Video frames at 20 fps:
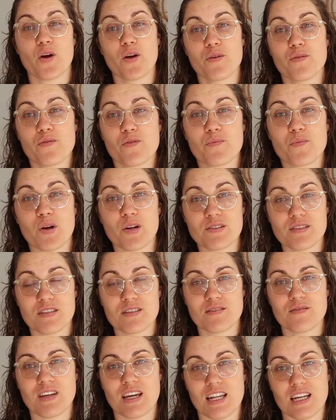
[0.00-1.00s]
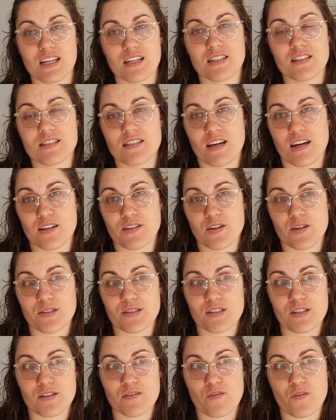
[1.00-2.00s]
going through the process of getting a
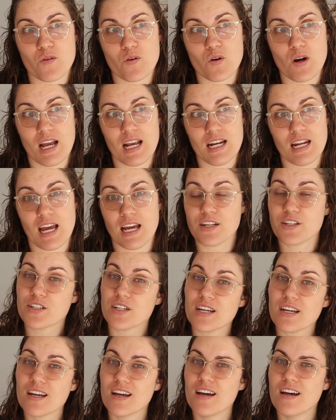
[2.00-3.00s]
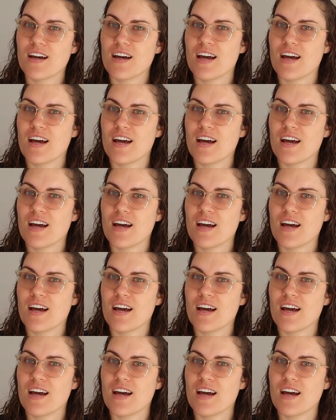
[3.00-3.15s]
diagnosis for ADHD,